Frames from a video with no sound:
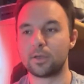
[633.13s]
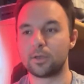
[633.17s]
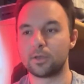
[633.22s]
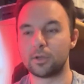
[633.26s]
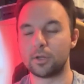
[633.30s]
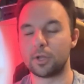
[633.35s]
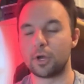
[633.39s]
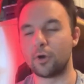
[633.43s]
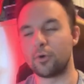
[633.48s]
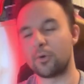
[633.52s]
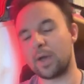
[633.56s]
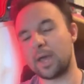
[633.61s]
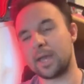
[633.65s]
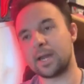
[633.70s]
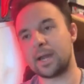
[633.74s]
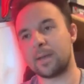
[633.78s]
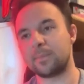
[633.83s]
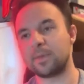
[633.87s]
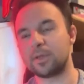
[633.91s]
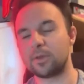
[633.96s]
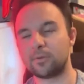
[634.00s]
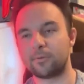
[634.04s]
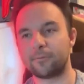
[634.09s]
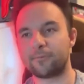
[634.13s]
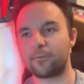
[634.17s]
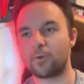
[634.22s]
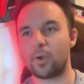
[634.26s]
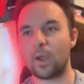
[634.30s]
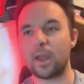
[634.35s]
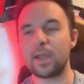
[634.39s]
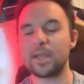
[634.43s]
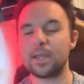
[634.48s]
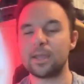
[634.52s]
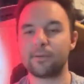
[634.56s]
You know, and I mean,
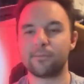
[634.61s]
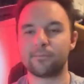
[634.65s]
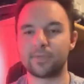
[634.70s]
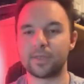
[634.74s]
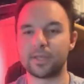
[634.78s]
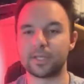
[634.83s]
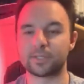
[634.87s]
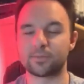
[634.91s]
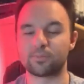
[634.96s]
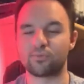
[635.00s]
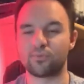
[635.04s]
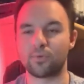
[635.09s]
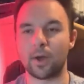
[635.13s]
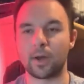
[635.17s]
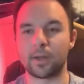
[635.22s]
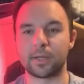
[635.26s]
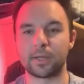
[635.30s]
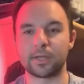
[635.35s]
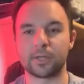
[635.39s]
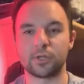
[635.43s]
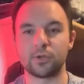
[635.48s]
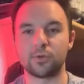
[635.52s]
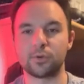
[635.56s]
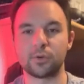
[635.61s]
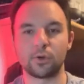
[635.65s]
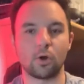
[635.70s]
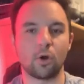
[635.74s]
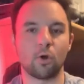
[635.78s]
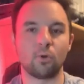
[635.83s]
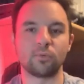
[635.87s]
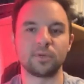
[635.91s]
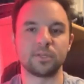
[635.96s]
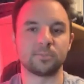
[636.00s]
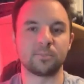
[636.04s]
for any of this product, you could
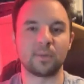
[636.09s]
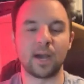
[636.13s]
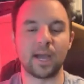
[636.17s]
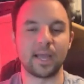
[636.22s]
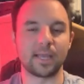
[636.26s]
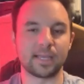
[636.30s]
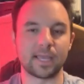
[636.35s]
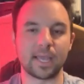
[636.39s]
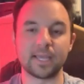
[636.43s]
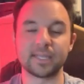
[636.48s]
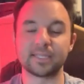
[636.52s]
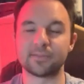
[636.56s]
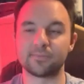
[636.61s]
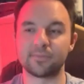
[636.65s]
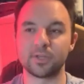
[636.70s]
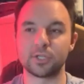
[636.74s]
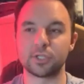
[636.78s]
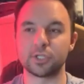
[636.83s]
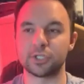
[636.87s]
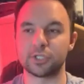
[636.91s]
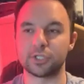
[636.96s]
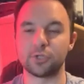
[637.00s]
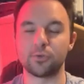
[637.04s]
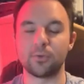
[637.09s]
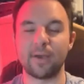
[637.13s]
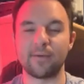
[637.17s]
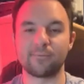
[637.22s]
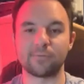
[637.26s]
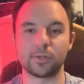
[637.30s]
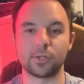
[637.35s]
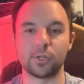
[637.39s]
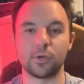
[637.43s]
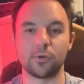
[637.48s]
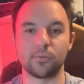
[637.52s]
always buy a case of it. Just you
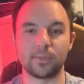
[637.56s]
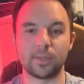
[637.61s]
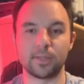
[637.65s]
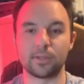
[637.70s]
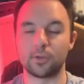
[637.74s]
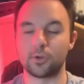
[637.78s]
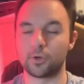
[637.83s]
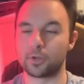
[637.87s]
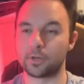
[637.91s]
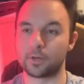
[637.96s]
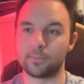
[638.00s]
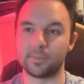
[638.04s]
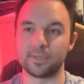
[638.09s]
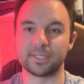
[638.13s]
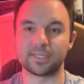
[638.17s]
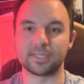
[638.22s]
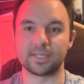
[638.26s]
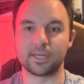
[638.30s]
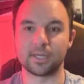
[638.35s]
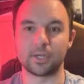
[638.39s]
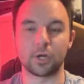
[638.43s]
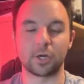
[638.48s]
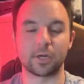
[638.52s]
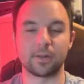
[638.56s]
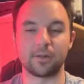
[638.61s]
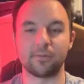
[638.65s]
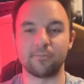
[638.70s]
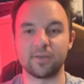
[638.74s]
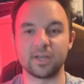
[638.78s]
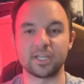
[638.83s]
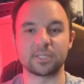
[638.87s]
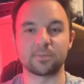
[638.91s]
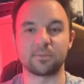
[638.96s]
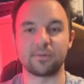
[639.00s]
have to know that you're going to be sitting on an
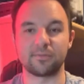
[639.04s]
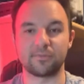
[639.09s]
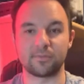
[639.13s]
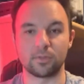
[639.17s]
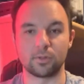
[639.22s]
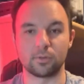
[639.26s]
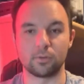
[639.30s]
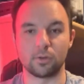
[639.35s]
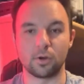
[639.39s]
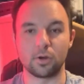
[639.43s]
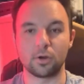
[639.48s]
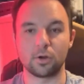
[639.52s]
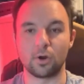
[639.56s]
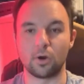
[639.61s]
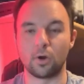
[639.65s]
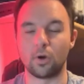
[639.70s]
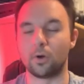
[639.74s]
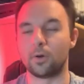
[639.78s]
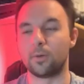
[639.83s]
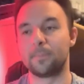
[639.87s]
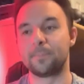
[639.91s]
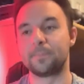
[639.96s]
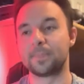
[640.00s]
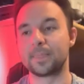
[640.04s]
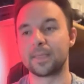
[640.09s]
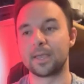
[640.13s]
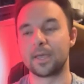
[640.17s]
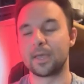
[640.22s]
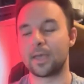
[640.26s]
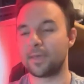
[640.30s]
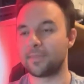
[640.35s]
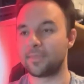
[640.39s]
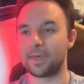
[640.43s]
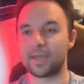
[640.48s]
investment for the long haul
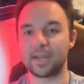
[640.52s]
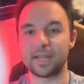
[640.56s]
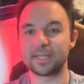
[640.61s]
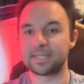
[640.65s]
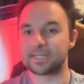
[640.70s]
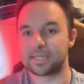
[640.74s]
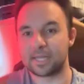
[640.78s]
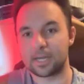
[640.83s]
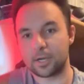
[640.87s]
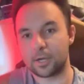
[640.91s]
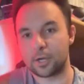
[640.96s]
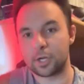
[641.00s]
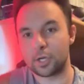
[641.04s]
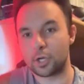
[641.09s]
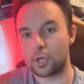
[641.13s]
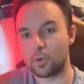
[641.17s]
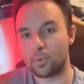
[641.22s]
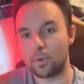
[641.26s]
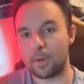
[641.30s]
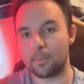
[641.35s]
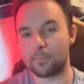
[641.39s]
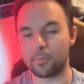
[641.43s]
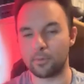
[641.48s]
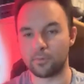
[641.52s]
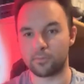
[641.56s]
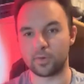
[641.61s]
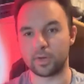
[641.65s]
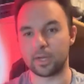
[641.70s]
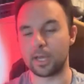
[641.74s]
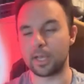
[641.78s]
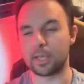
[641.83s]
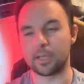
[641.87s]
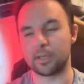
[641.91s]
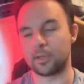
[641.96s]
and that it's not going to go up
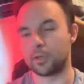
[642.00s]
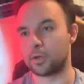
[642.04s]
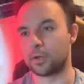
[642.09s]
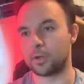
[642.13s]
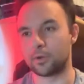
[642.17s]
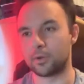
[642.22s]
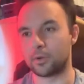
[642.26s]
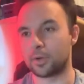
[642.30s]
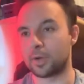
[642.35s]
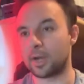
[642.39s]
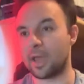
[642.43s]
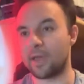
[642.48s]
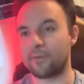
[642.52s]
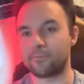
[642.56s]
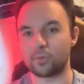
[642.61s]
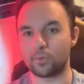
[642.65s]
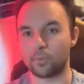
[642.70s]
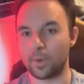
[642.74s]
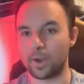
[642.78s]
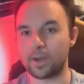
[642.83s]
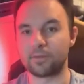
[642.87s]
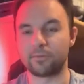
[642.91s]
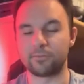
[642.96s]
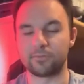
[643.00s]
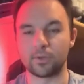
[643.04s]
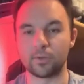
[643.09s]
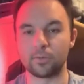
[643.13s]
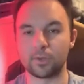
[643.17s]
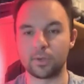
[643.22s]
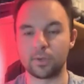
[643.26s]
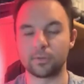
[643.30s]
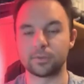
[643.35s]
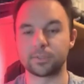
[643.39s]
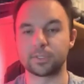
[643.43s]
overnight. You know, you're going to have to wait a few
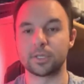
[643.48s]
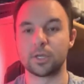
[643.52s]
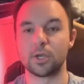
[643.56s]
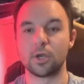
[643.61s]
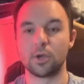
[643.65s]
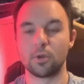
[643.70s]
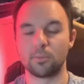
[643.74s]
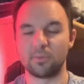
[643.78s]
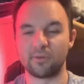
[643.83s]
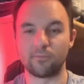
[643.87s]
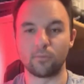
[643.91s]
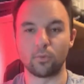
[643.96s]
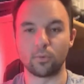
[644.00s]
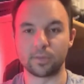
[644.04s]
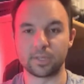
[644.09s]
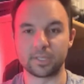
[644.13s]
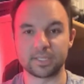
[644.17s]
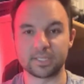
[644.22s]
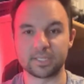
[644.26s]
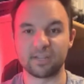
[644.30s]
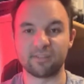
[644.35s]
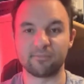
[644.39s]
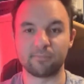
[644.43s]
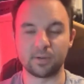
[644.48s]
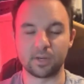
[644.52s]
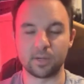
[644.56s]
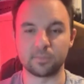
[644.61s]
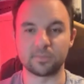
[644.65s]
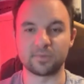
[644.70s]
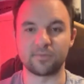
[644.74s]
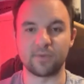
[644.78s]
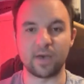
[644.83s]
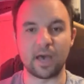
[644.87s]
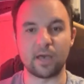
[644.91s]
years before this stuff
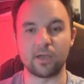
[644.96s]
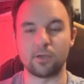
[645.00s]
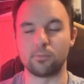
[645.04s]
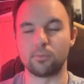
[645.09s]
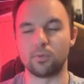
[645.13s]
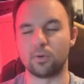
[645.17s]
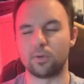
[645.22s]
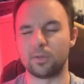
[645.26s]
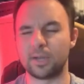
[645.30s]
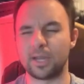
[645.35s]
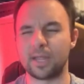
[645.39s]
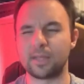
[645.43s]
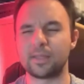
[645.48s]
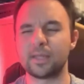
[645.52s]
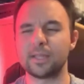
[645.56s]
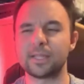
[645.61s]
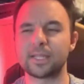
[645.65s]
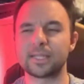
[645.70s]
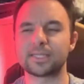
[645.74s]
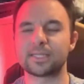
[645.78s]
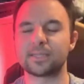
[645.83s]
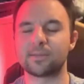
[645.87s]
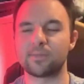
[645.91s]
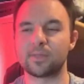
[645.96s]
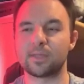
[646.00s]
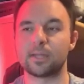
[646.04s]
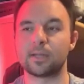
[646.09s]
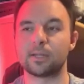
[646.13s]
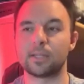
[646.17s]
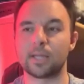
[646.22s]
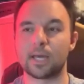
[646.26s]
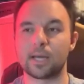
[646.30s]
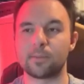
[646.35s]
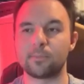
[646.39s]
becomes valuable. And I think that's something
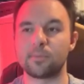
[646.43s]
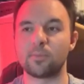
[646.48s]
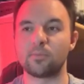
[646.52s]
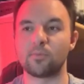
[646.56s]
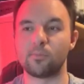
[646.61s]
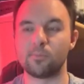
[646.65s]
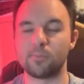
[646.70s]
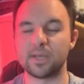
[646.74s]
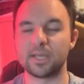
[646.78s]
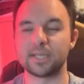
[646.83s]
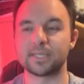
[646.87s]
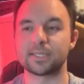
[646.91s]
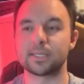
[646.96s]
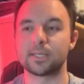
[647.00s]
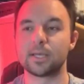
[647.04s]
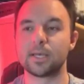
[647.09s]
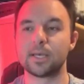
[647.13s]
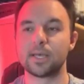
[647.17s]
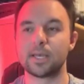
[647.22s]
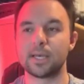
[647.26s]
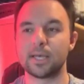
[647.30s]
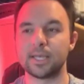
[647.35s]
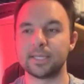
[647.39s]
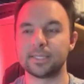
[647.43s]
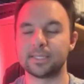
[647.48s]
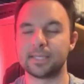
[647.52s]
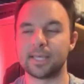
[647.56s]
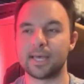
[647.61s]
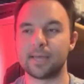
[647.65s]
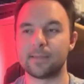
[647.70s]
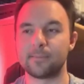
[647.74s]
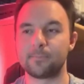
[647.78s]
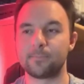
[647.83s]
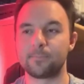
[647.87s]
that a lot of people miss, is
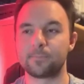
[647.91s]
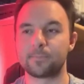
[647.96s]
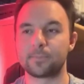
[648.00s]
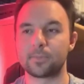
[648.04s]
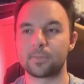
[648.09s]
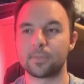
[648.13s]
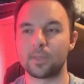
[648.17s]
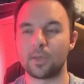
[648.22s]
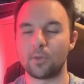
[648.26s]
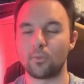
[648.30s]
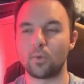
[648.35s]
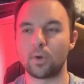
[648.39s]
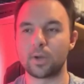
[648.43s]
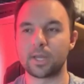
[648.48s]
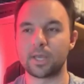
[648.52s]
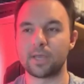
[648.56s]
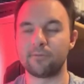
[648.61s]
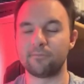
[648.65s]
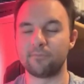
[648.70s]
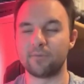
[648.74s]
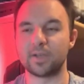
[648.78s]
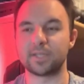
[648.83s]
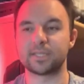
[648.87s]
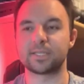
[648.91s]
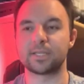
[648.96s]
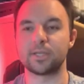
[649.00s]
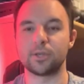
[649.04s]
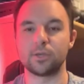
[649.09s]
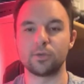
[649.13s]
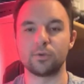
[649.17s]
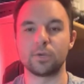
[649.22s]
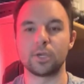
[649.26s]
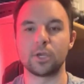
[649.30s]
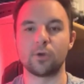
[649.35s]
that they want to invest
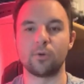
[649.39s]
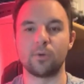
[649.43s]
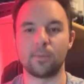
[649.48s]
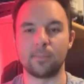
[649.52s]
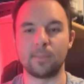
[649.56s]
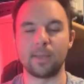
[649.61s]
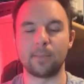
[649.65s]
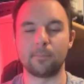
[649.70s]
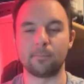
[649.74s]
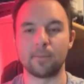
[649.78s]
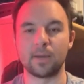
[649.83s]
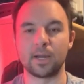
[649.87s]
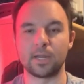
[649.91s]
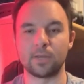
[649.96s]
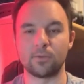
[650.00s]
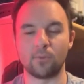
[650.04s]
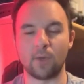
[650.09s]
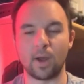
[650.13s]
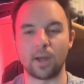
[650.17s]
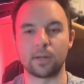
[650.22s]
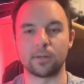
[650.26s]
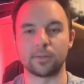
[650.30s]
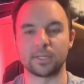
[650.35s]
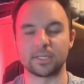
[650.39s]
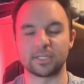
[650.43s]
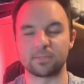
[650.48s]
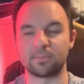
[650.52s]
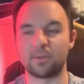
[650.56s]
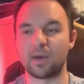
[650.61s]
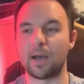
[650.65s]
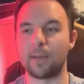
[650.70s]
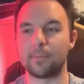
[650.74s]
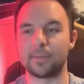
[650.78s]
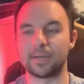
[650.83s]
in Yu-Gi-Oh! And make money right on the
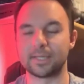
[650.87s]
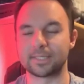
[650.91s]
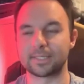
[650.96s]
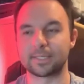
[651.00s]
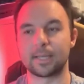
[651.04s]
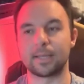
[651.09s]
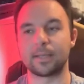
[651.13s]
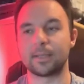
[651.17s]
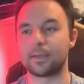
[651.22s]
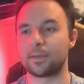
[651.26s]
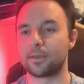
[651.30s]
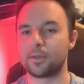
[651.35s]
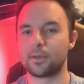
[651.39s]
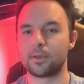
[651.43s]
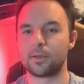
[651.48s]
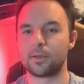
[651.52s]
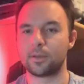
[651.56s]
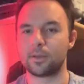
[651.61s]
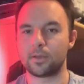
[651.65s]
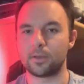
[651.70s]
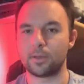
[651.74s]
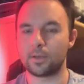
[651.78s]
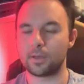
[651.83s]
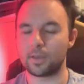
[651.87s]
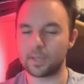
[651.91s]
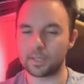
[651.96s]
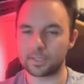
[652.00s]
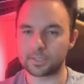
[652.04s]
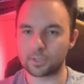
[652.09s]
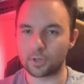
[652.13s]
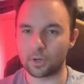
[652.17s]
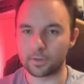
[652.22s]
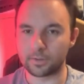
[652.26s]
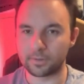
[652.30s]
spot. But it's like,
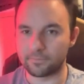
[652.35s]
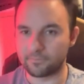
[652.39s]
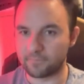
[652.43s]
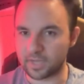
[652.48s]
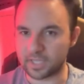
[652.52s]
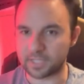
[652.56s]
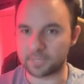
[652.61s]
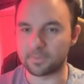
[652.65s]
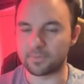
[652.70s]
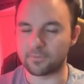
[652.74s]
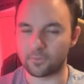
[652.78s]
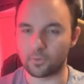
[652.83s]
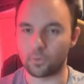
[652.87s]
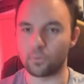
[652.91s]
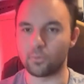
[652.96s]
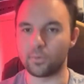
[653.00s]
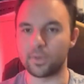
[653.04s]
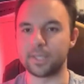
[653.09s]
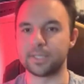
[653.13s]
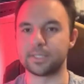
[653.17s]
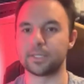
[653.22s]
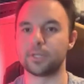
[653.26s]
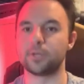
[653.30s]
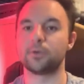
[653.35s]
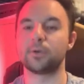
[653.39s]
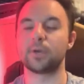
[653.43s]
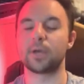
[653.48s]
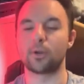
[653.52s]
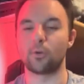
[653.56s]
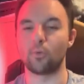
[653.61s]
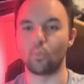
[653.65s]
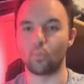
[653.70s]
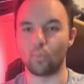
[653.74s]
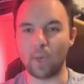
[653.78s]
it's called an investment for a reason. You
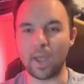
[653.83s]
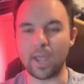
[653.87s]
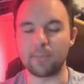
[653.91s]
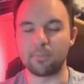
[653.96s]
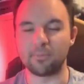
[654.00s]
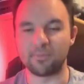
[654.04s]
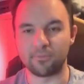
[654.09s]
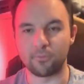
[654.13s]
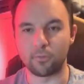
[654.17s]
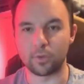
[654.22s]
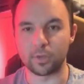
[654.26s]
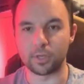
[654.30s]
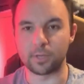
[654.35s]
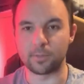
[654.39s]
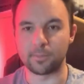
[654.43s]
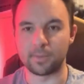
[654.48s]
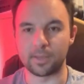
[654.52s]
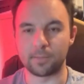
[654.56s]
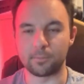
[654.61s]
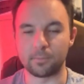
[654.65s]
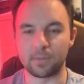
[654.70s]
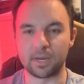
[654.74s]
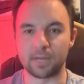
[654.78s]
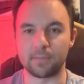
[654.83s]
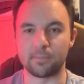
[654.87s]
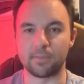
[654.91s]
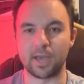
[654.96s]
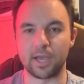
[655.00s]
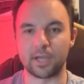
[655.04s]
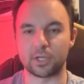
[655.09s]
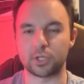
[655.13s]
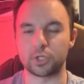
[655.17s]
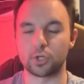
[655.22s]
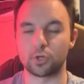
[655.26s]
got to wait before you can make money
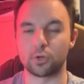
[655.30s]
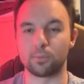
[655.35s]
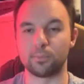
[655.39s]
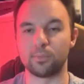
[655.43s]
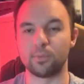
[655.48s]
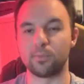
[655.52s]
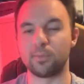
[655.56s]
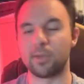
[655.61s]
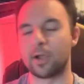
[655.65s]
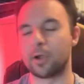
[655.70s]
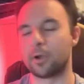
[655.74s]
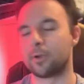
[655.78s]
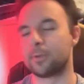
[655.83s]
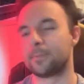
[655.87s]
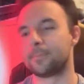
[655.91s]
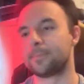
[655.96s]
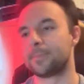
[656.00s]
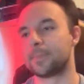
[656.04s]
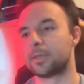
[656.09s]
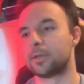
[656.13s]
back, Sugar Boo Bear.